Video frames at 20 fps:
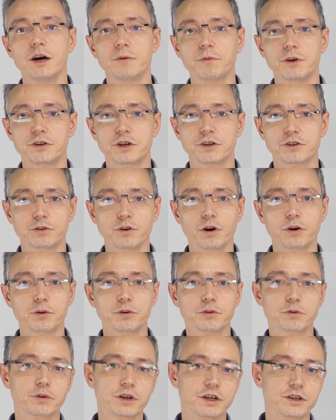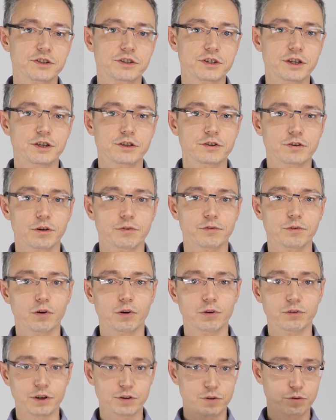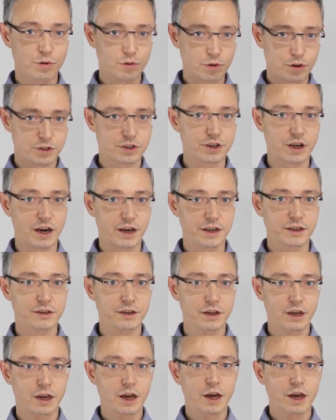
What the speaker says: which is going to consist of only two loci,